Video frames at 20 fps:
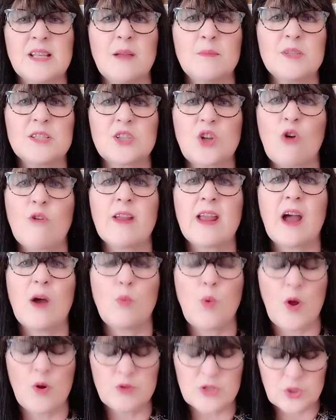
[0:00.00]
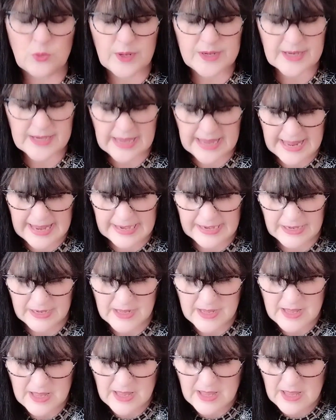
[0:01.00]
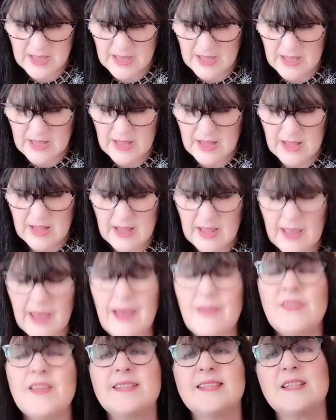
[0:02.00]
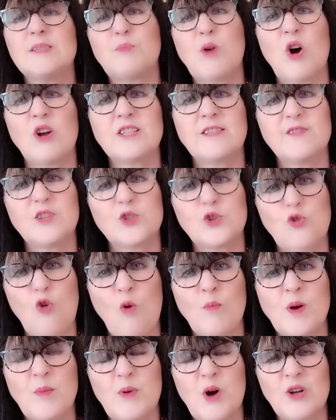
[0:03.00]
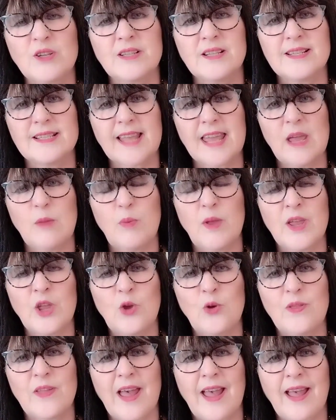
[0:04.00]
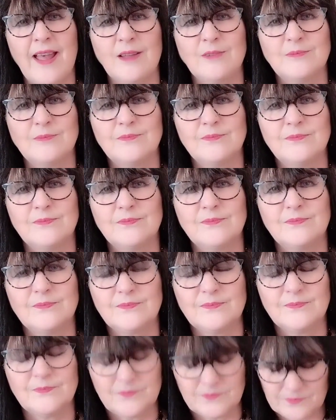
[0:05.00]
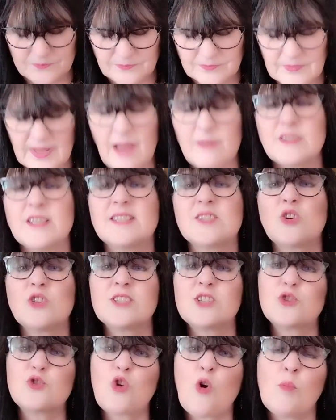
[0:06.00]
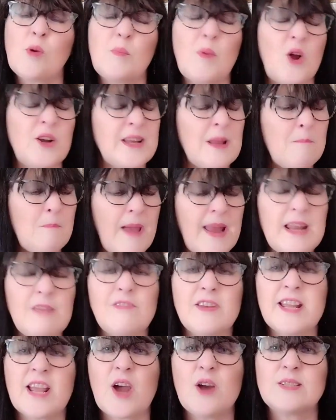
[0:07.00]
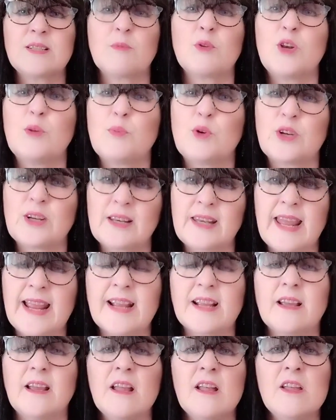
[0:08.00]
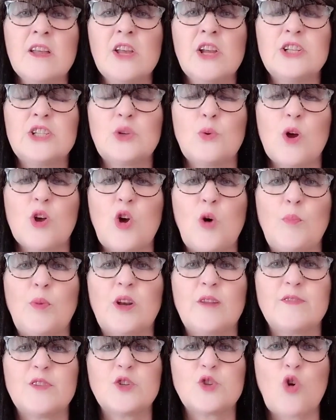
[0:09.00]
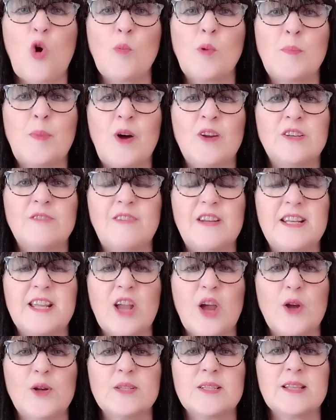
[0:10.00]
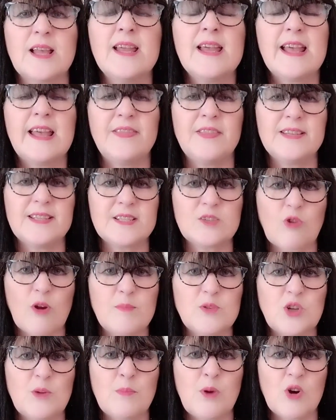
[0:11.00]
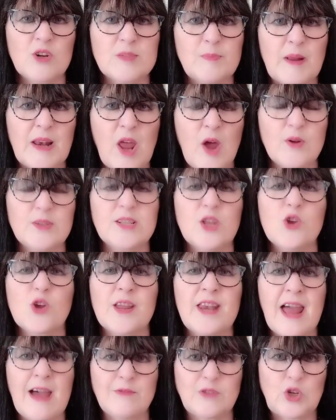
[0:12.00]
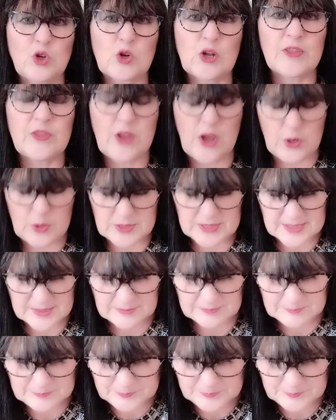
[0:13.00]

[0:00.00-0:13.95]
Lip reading: I'm sorry, I won't do it again. And this is part of the trauma bond that's keeping you there. I've discussed the trauma bond in many videos. I'm going to put a link to a couple of the trauma bond videos in the description box below so you can have a look at those.